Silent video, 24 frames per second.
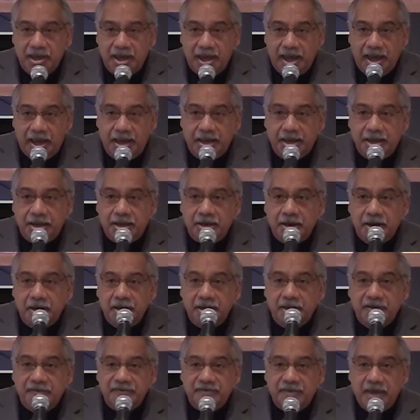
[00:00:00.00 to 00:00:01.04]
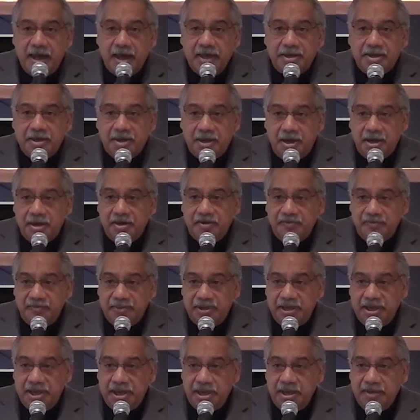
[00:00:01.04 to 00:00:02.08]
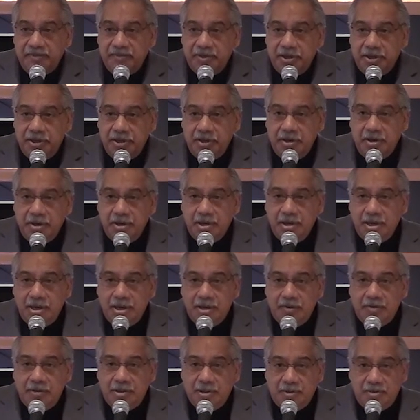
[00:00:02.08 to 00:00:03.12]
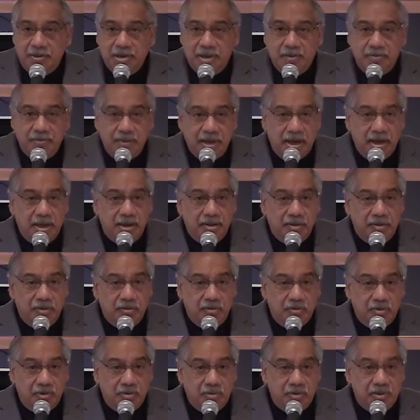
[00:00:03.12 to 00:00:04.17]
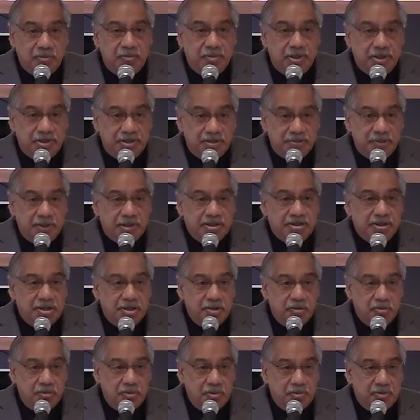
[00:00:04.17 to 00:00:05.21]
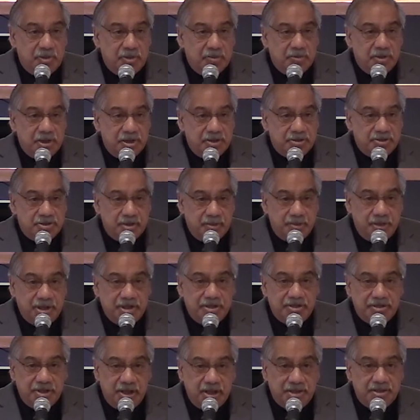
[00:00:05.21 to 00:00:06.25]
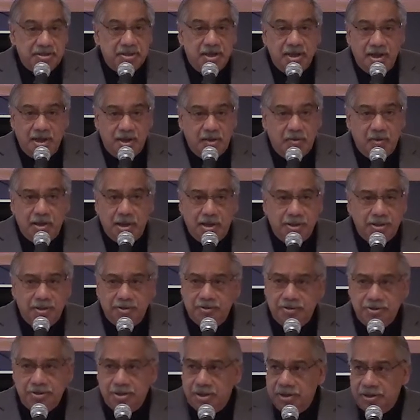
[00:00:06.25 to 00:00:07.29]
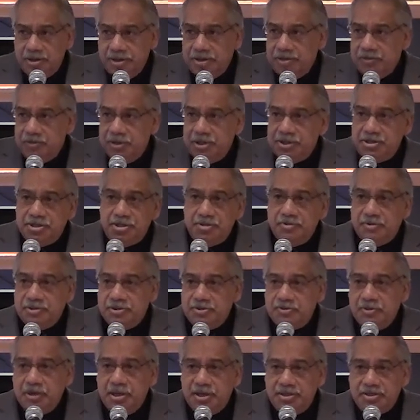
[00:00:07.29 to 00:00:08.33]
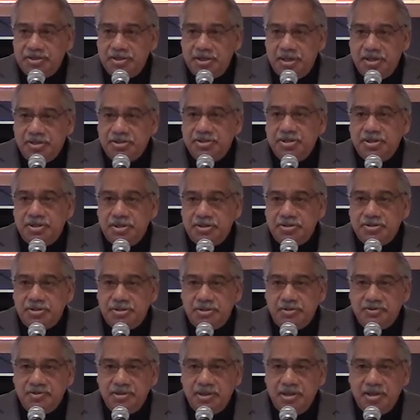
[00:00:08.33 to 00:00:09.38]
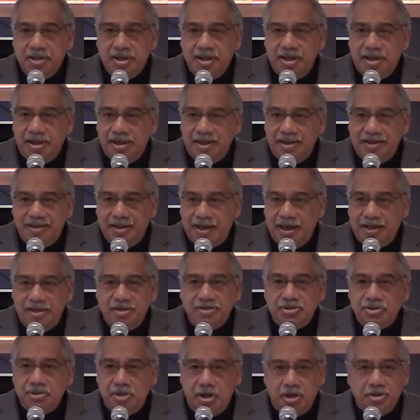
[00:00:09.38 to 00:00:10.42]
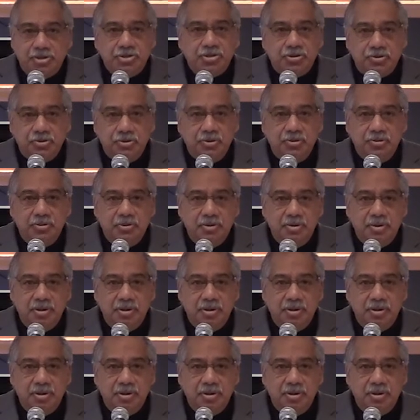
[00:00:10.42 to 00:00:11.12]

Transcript: any kind of that kind of behavior, whether it be a man or a woman, but especially a woman, because somebody says, well, you know, look at the way she was dressed and she deserves it. That is not true.